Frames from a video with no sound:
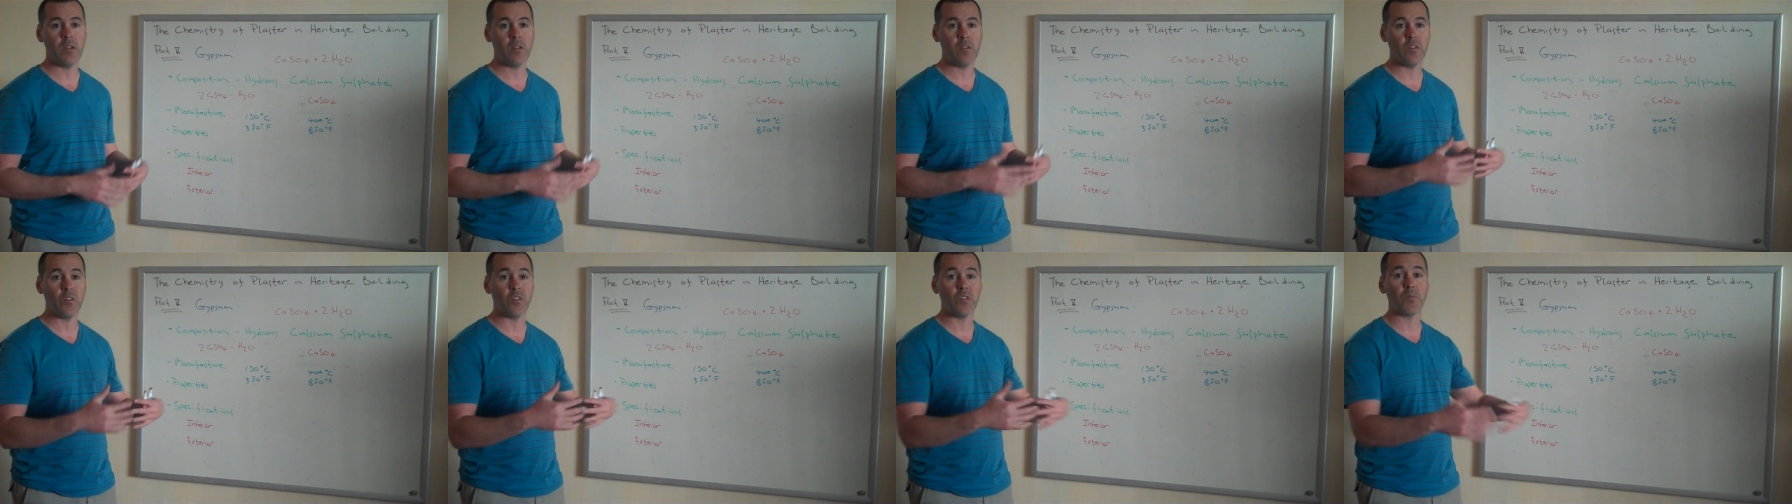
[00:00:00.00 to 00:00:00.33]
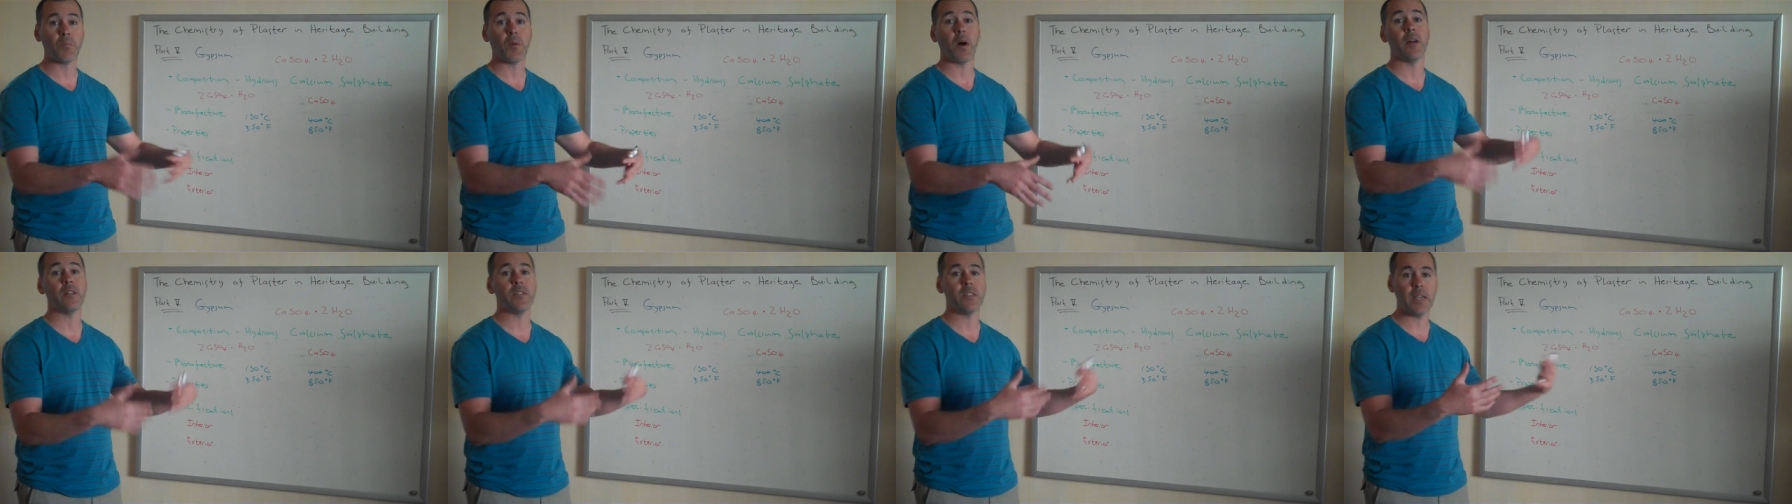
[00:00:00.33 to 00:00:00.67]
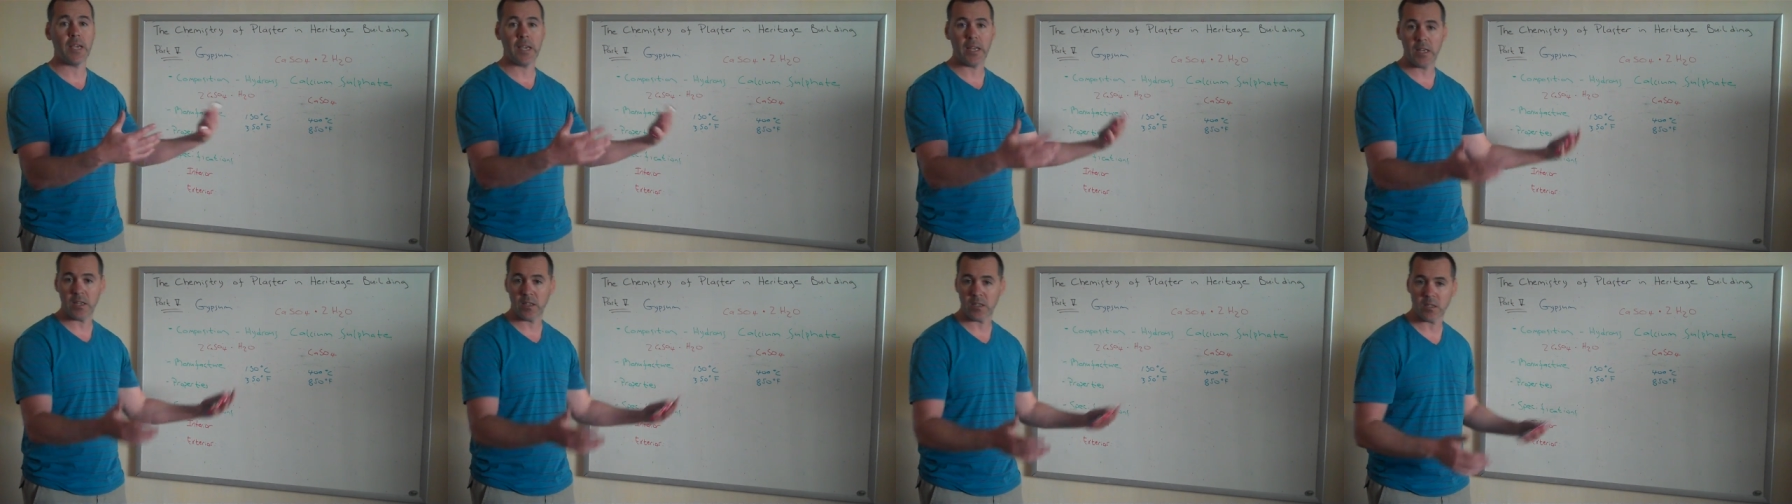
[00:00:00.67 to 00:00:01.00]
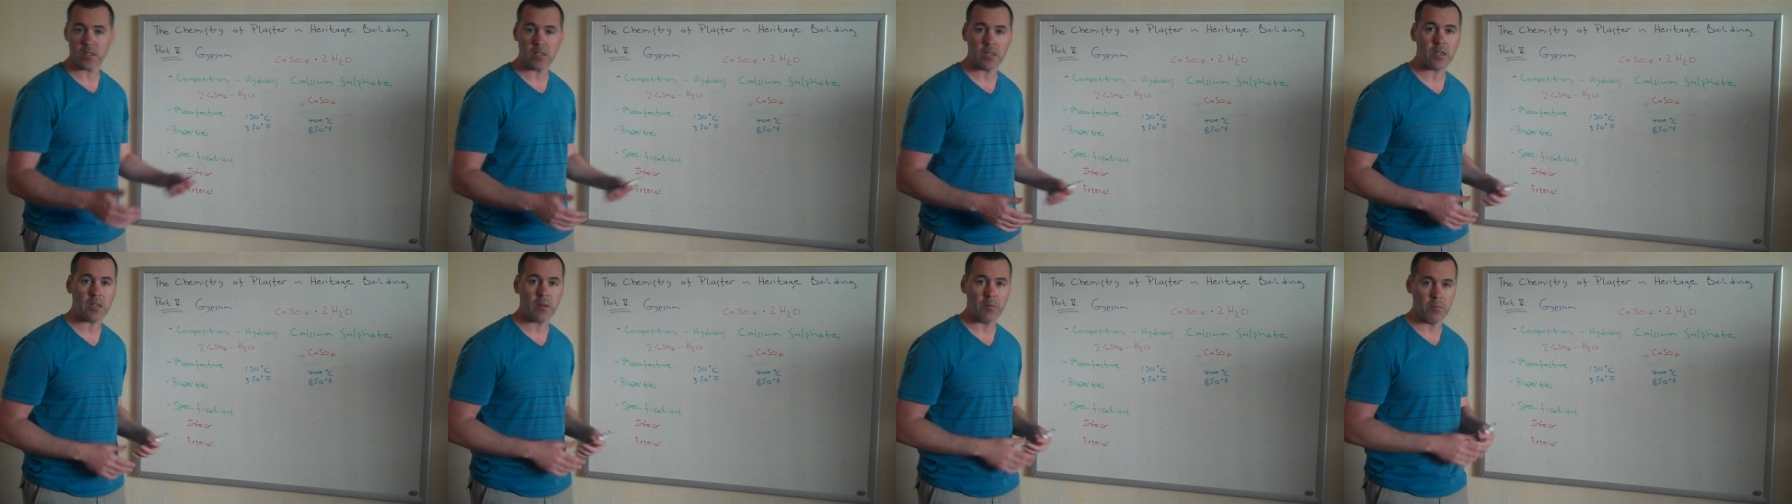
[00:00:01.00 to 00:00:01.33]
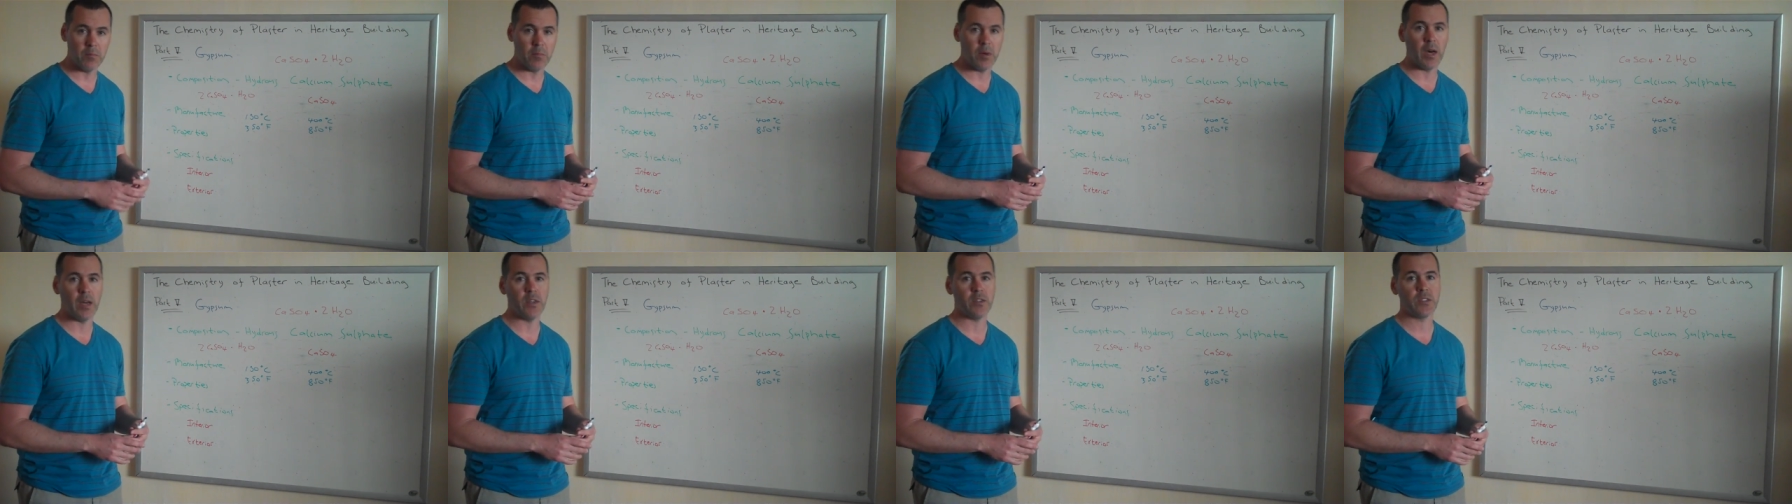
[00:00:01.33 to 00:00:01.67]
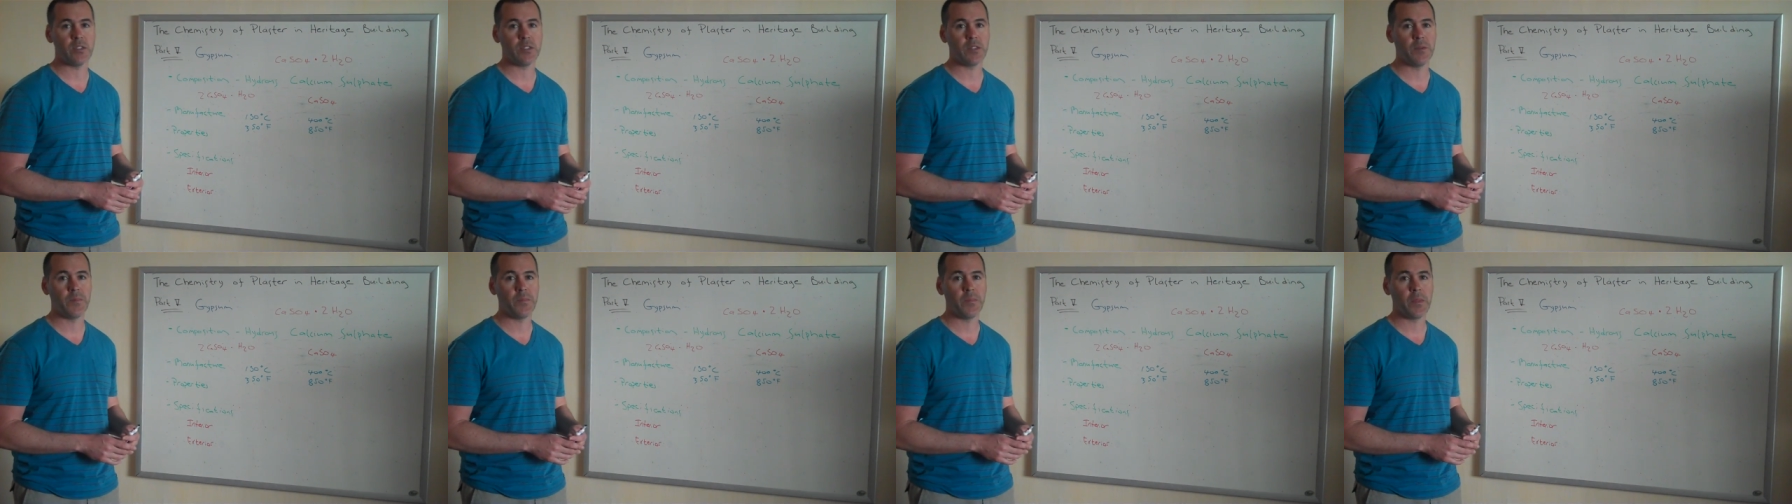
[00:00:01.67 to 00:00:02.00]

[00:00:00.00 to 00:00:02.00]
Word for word: to spontaneously combust.